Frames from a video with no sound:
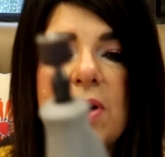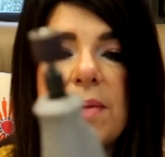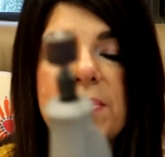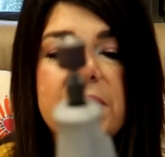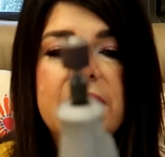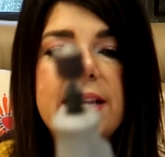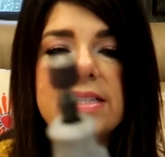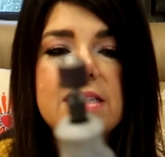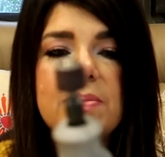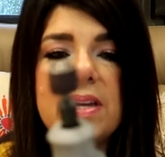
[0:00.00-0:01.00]
probably
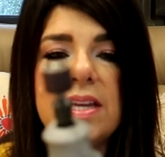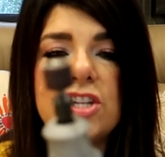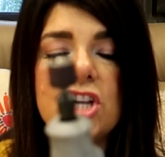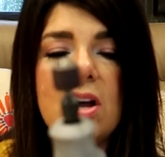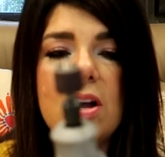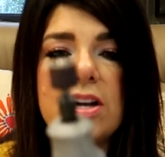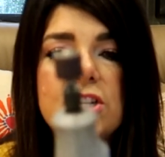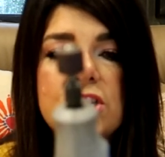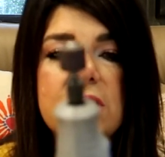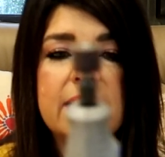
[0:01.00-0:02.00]
needs to be
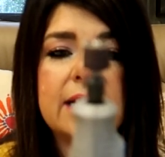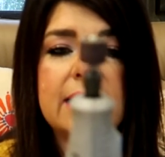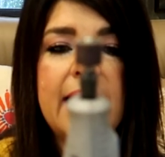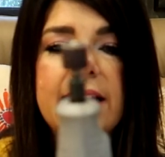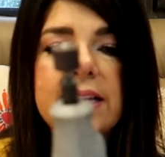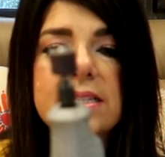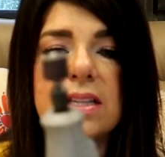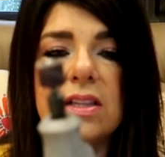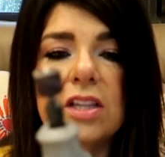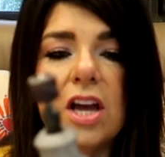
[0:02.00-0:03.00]
charged and then that is
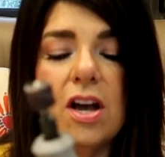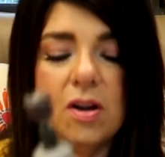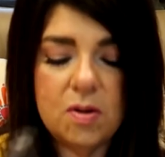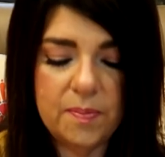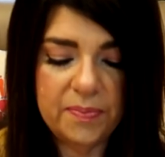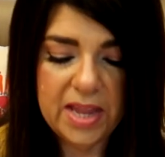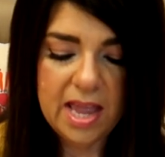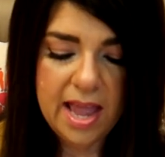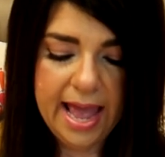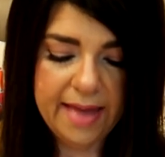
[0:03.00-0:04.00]
low.
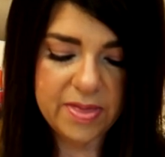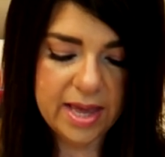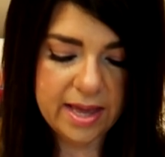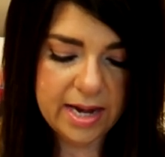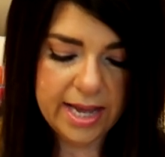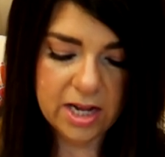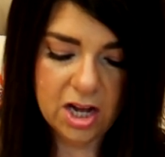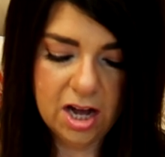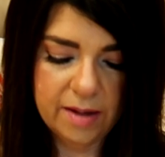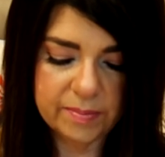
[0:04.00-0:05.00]
And then it
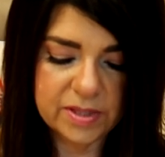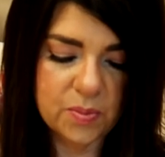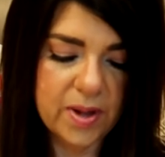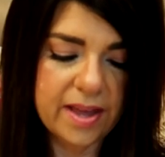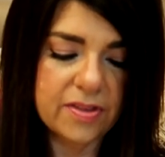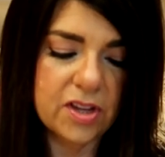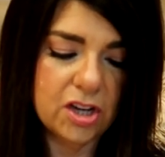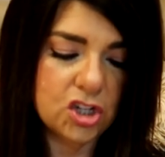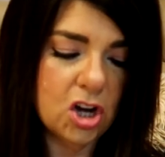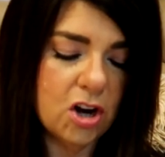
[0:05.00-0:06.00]
comes with
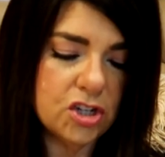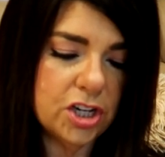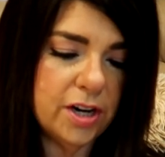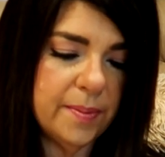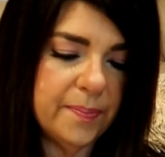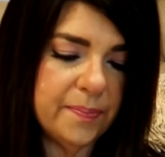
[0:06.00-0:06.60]
a charger.